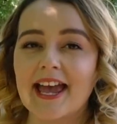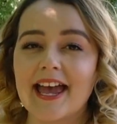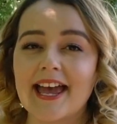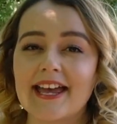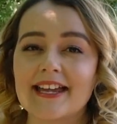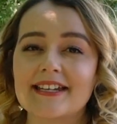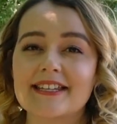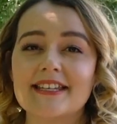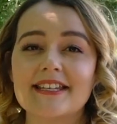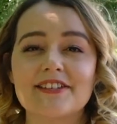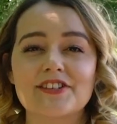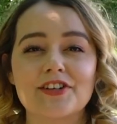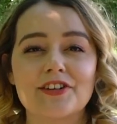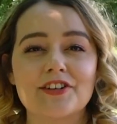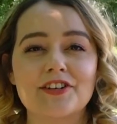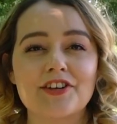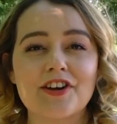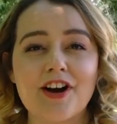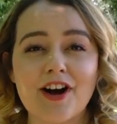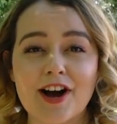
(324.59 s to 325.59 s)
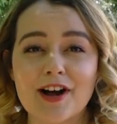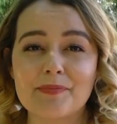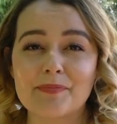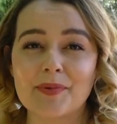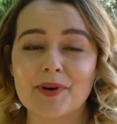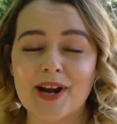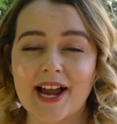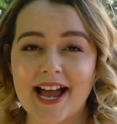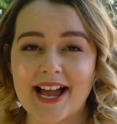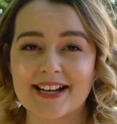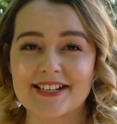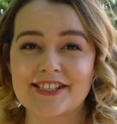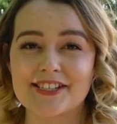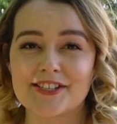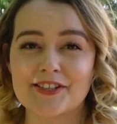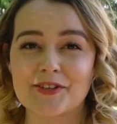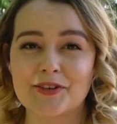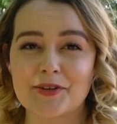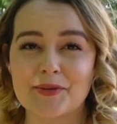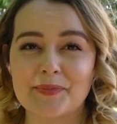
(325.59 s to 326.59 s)
and these are not
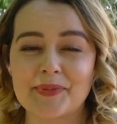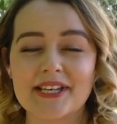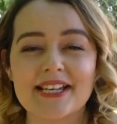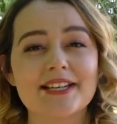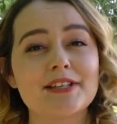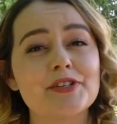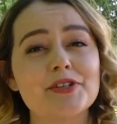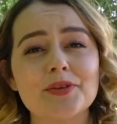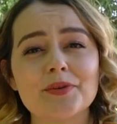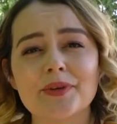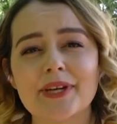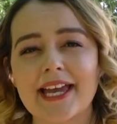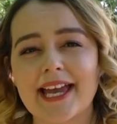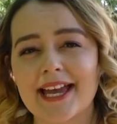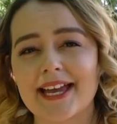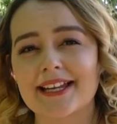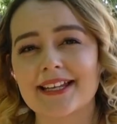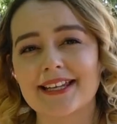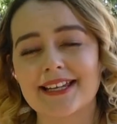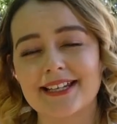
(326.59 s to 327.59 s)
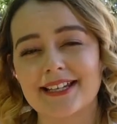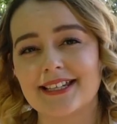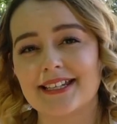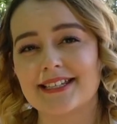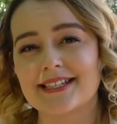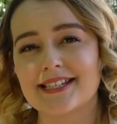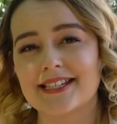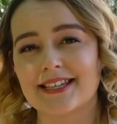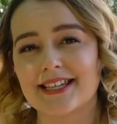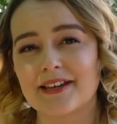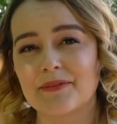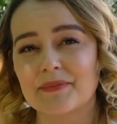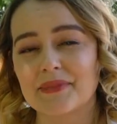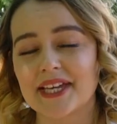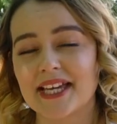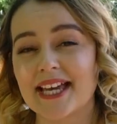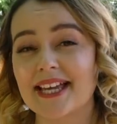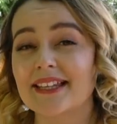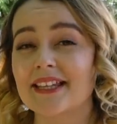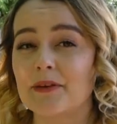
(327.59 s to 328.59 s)
practical because you can't get into them.
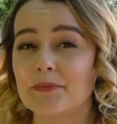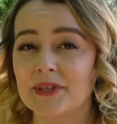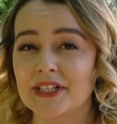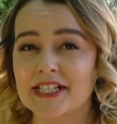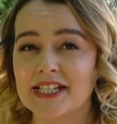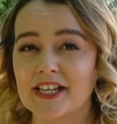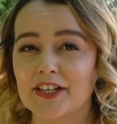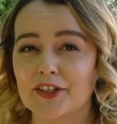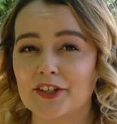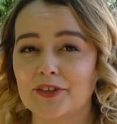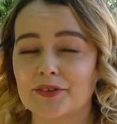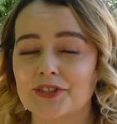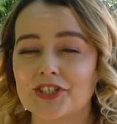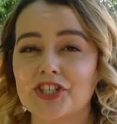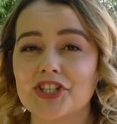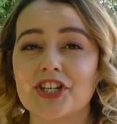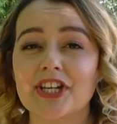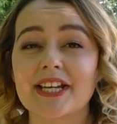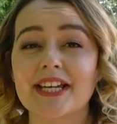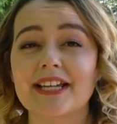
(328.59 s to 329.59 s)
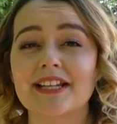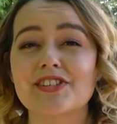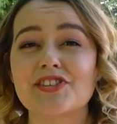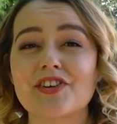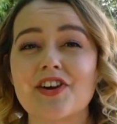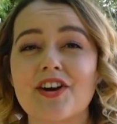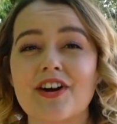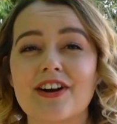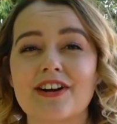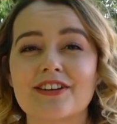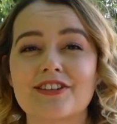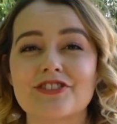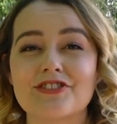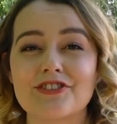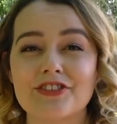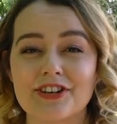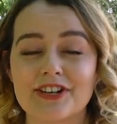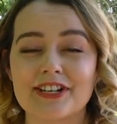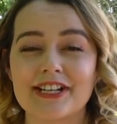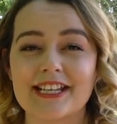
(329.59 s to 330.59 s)
And let me tell you, chickens are
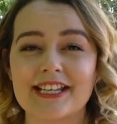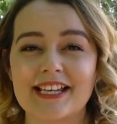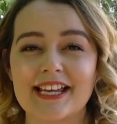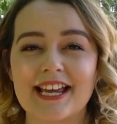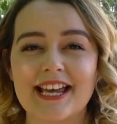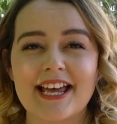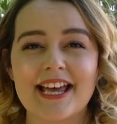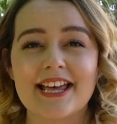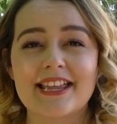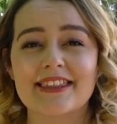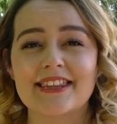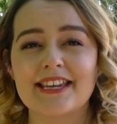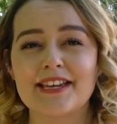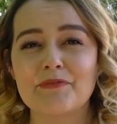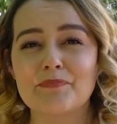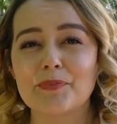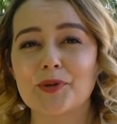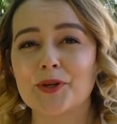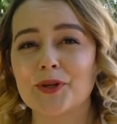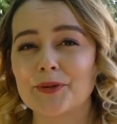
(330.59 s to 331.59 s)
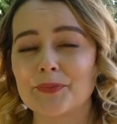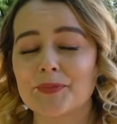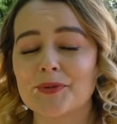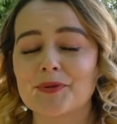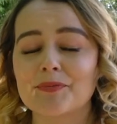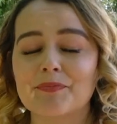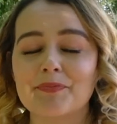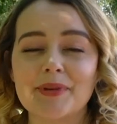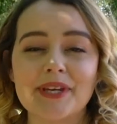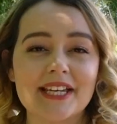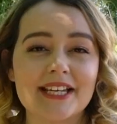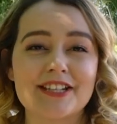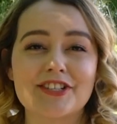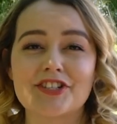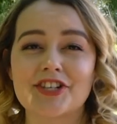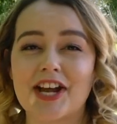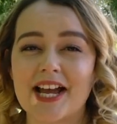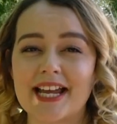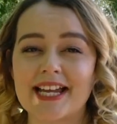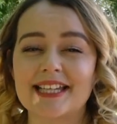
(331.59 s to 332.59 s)
dirty. They poop big,
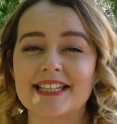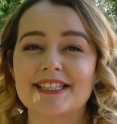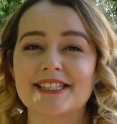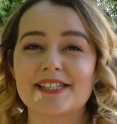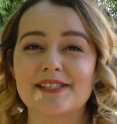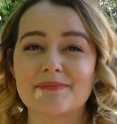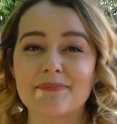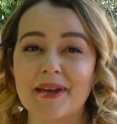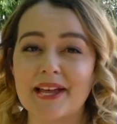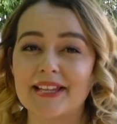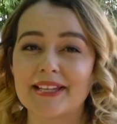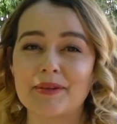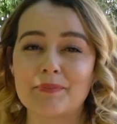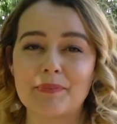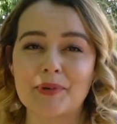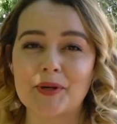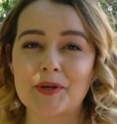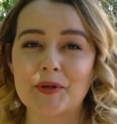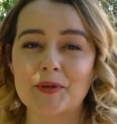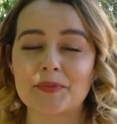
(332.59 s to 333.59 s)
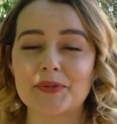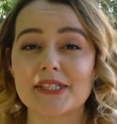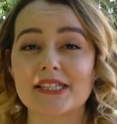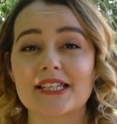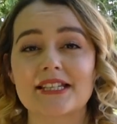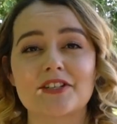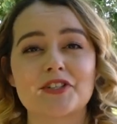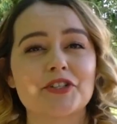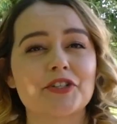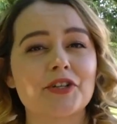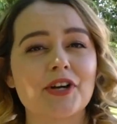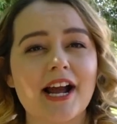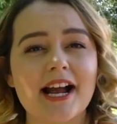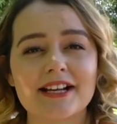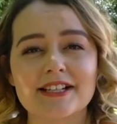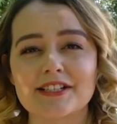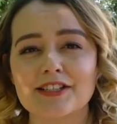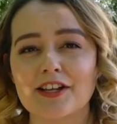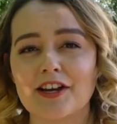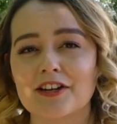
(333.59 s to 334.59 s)
giant, smelly poops that
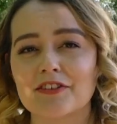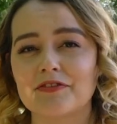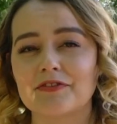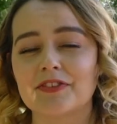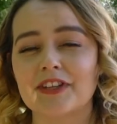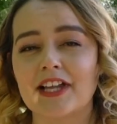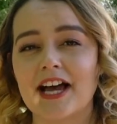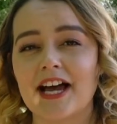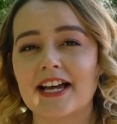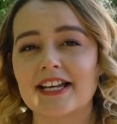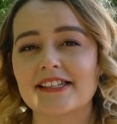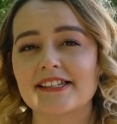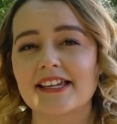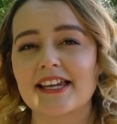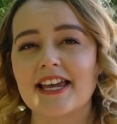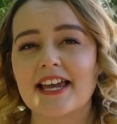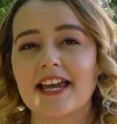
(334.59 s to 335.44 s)
attract a lot of flies.